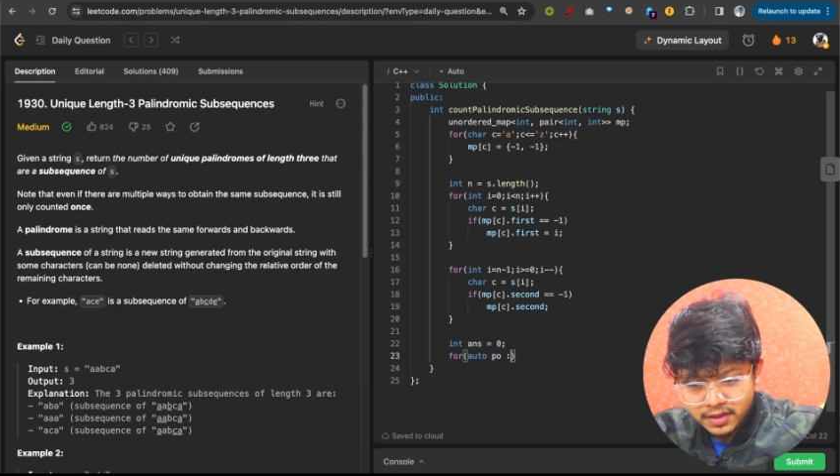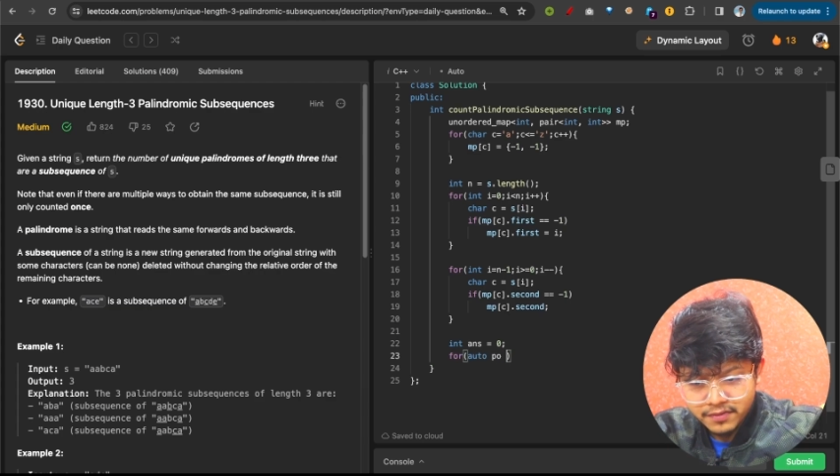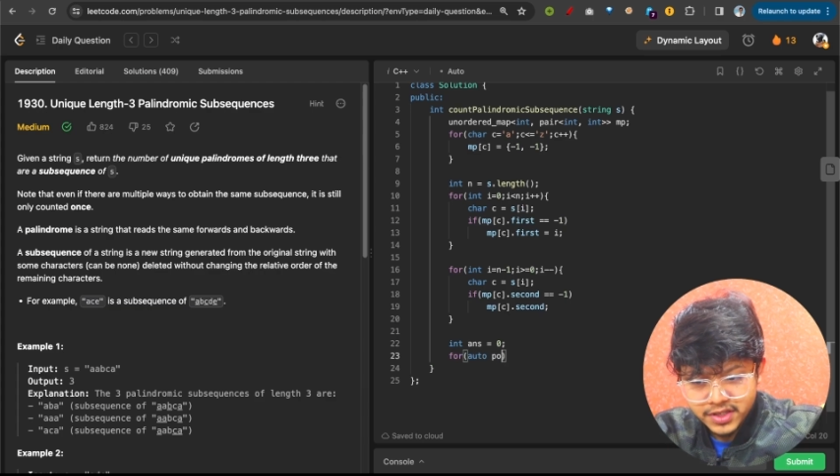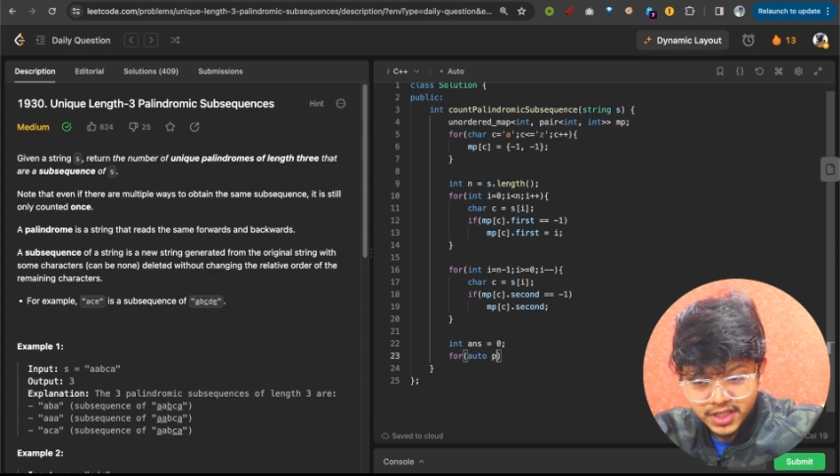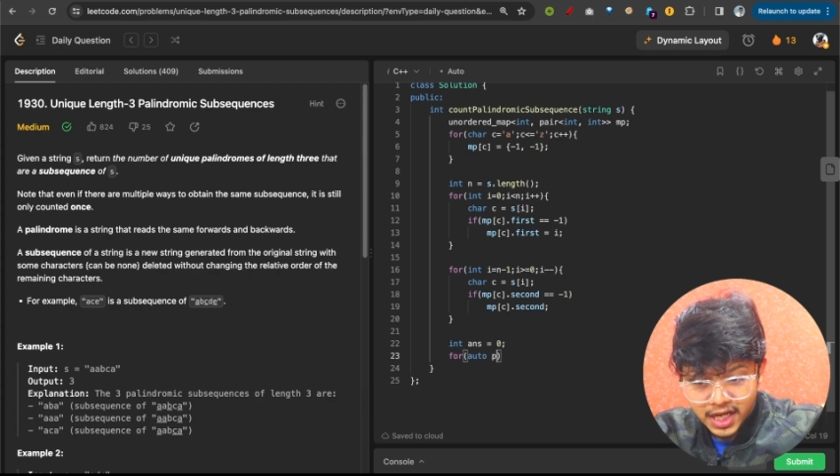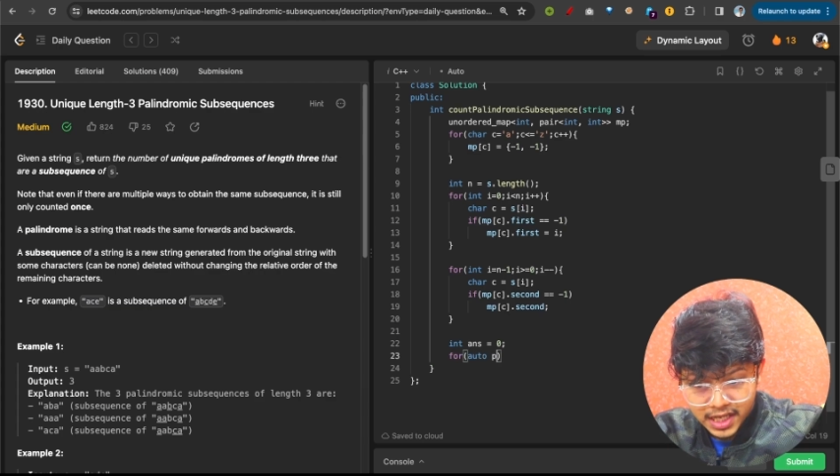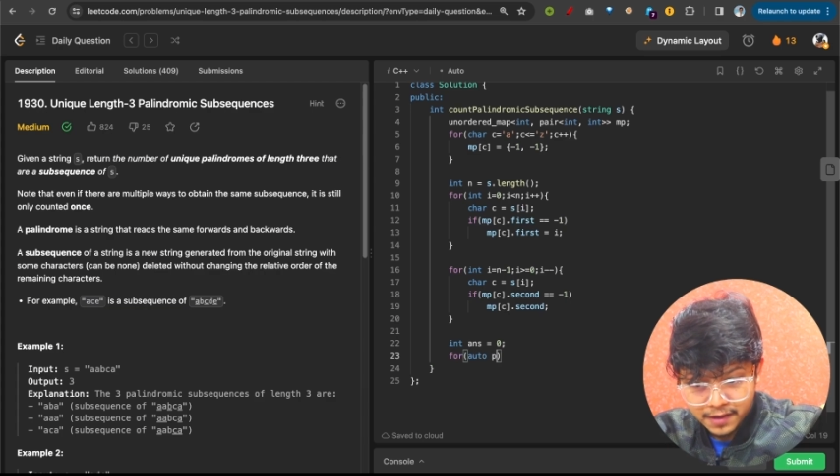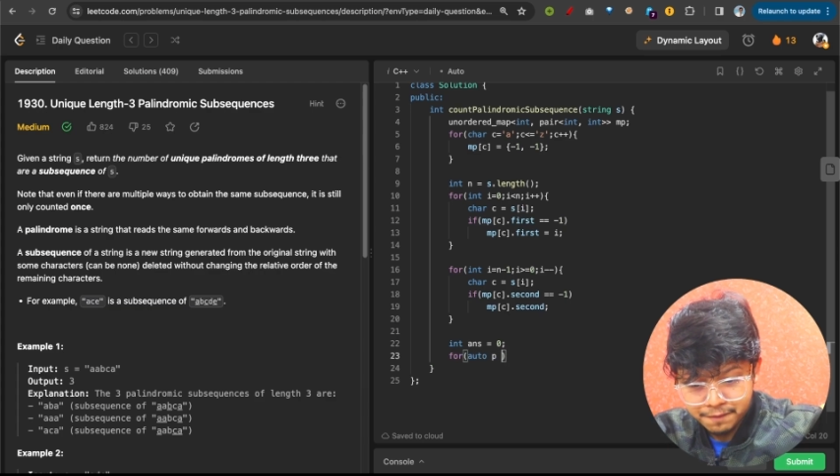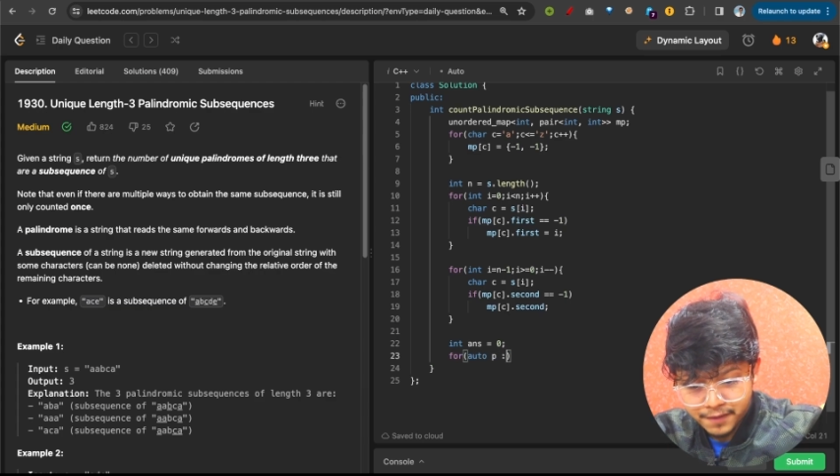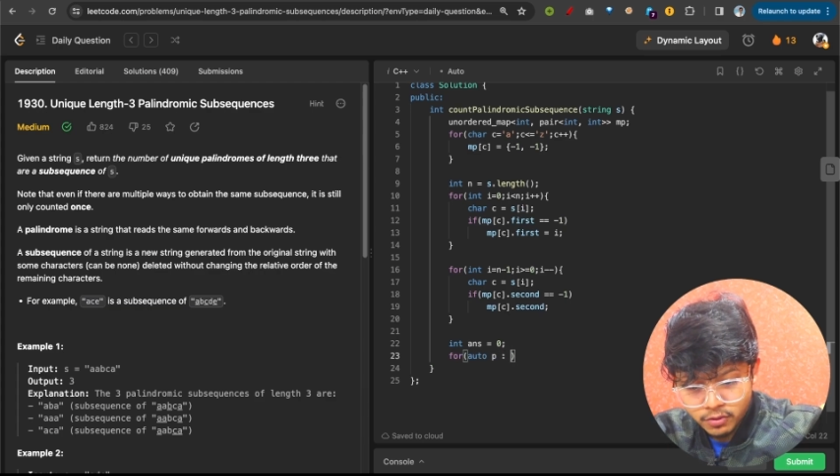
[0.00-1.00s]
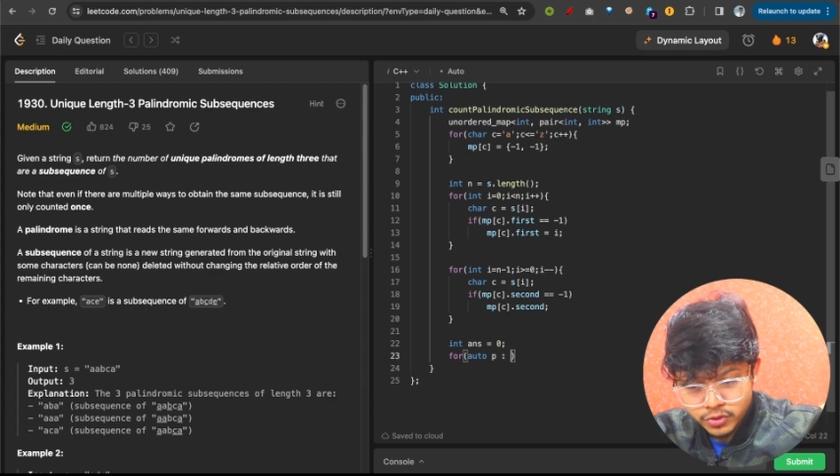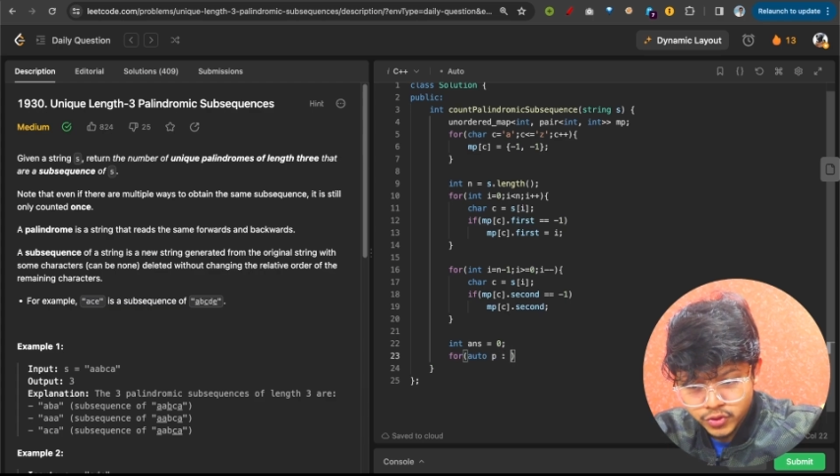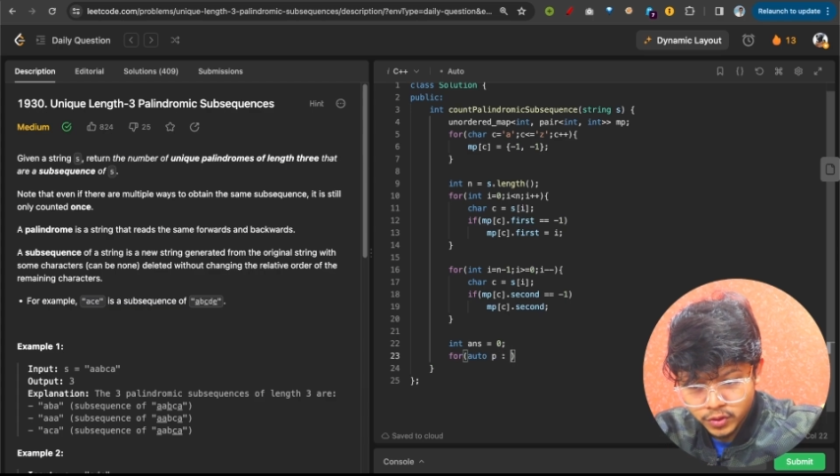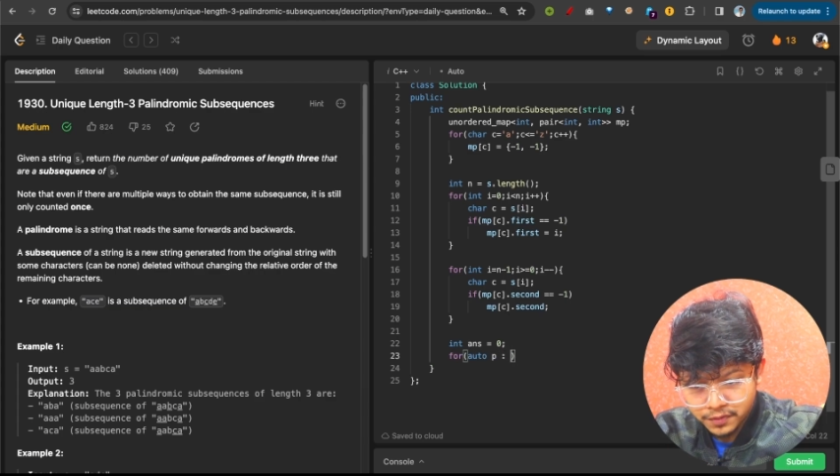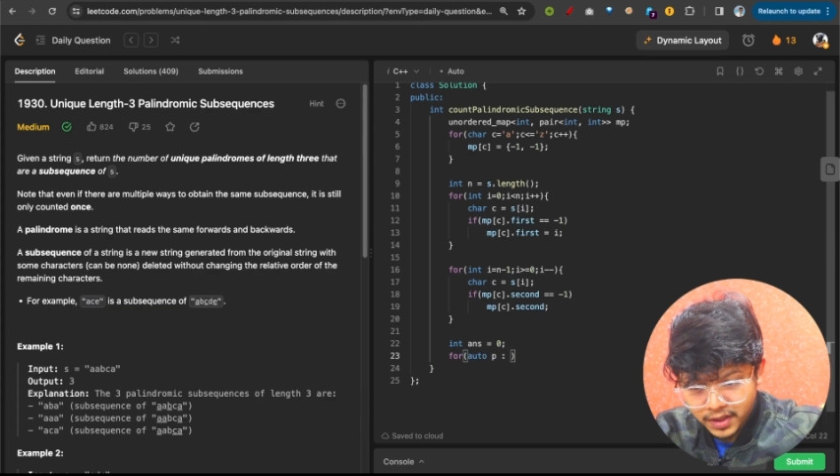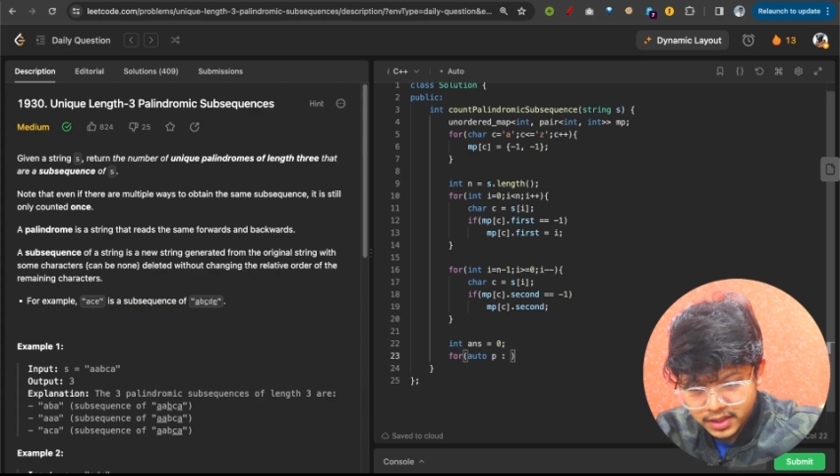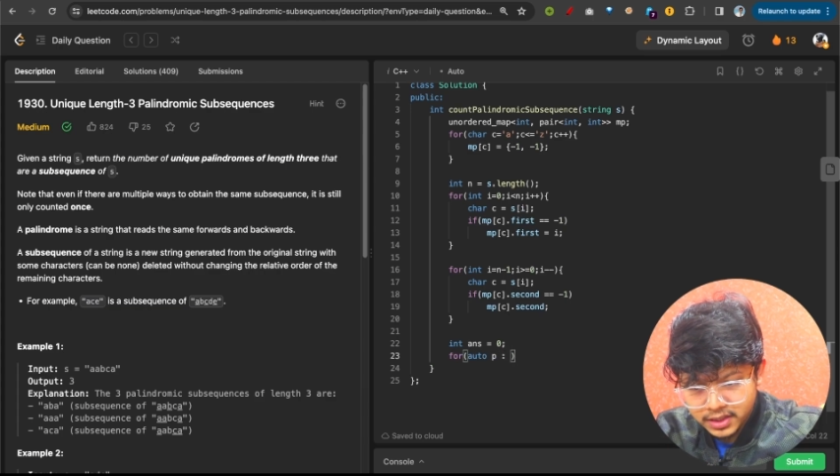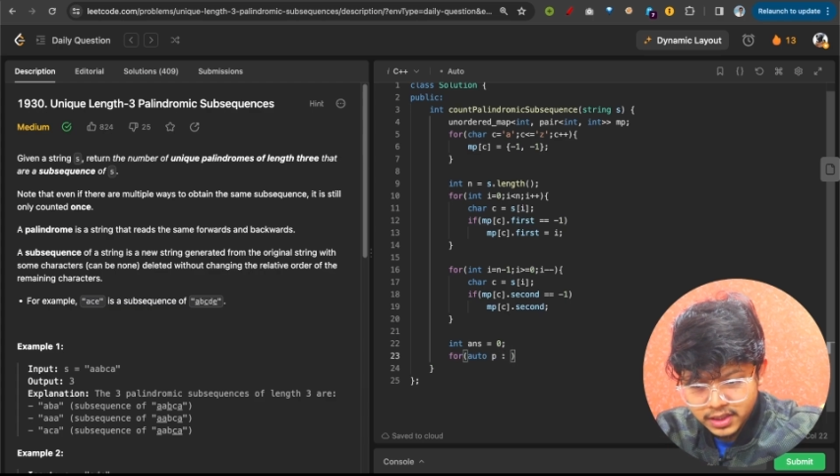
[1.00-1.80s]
which I have found so far.